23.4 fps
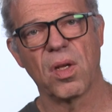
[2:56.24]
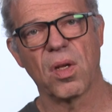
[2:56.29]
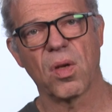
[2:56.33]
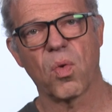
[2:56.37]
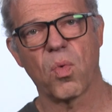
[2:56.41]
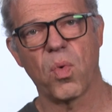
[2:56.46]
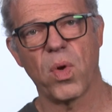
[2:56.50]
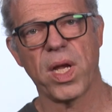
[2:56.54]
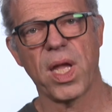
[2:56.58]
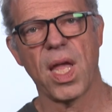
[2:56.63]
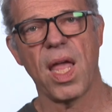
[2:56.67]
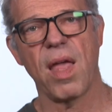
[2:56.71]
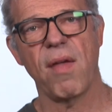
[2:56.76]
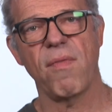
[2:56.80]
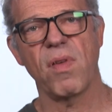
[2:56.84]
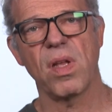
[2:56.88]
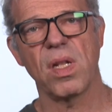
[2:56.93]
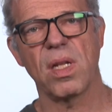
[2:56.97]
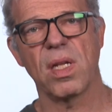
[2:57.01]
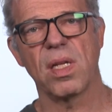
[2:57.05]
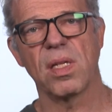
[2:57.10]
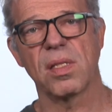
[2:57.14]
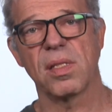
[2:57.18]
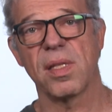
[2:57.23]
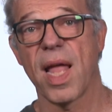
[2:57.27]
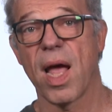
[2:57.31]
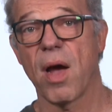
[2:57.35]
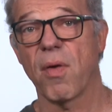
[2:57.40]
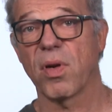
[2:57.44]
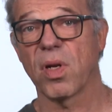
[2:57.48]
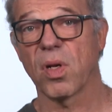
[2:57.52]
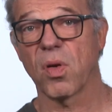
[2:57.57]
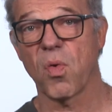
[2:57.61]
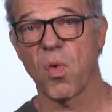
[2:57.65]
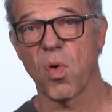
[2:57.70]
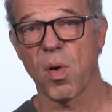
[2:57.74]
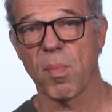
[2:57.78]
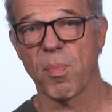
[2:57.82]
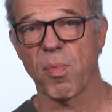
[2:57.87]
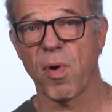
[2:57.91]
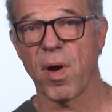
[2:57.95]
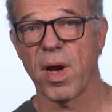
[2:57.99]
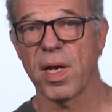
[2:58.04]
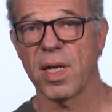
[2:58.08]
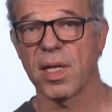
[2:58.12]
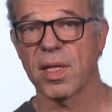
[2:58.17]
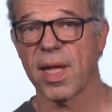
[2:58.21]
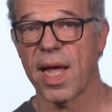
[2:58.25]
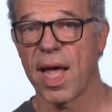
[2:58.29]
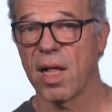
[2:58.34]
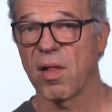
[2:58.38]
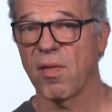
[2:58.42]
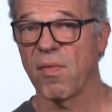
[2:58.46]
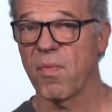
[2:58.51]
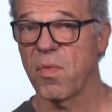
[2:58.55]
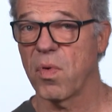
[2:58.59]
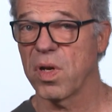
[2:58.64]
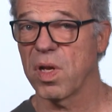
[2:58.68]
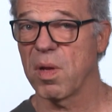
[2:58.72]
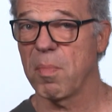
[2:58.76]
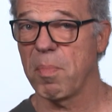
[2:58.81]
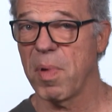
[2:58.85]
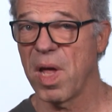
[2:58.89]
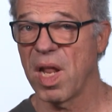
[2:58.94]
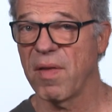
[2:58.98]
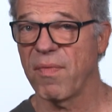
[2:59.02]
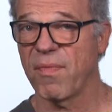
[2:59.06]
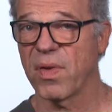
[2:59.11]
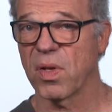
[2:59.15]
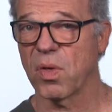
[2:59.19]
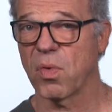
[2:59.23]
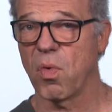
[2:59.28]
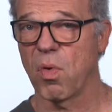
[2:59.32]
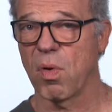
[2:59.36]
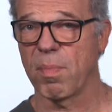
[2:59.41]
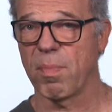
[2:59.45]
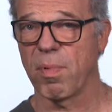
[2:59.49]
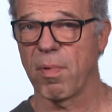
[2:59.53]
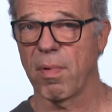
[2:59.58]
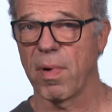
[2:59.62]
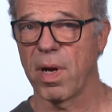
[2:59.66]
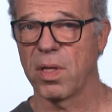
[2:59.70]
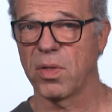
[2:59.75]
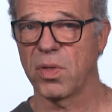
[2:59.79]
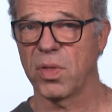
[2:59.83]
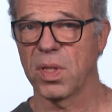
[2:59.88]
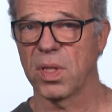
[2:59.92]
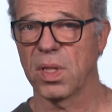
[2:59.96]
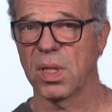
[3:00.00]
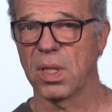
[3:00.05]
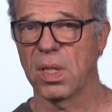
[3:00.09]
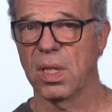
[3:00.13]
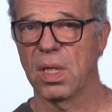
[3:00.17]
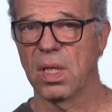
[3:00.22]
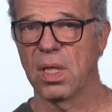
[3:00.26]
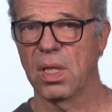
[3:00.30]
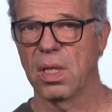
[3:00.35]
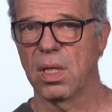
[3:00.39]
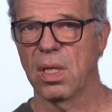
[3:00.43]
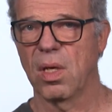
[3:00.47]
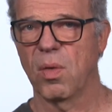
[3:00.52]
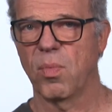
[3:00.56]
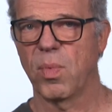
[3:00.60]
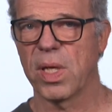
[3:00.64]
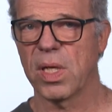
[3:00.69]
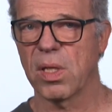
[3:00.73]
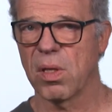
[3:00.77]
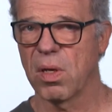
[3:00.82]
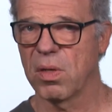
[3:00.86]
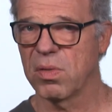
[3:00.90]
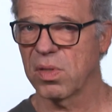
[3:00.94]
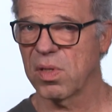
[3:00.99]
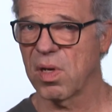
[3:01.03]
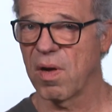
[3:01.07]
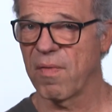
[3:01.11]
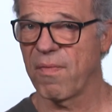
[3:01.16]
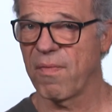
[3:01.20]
QuickHaven is now an incorporated California benefit corporation. We closed our